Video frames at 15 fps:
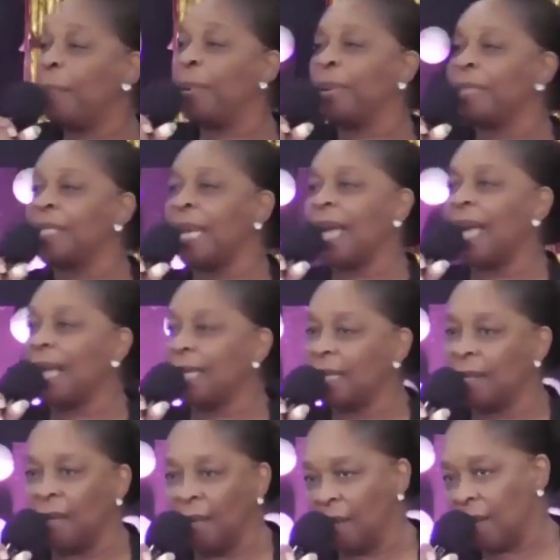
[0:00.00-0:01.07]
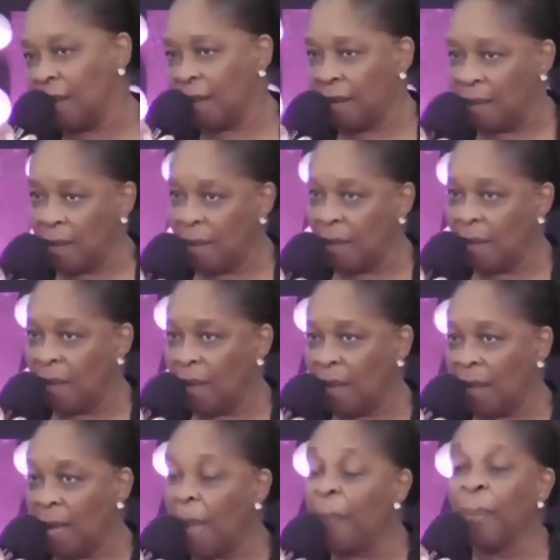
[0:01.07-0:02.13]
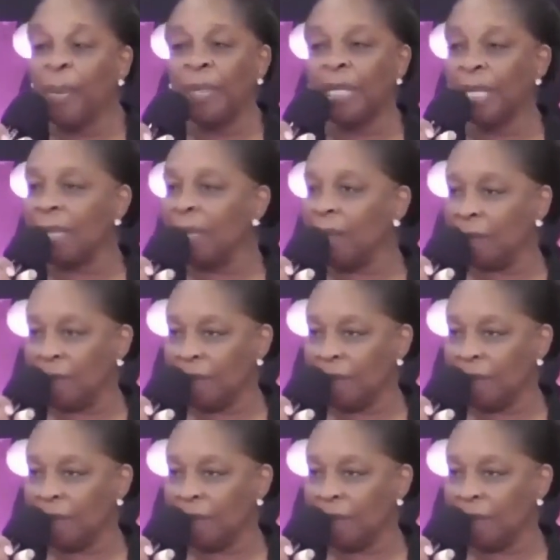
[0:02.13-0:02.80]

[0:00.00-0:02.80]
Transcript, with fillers: Put a hat on. I put it on.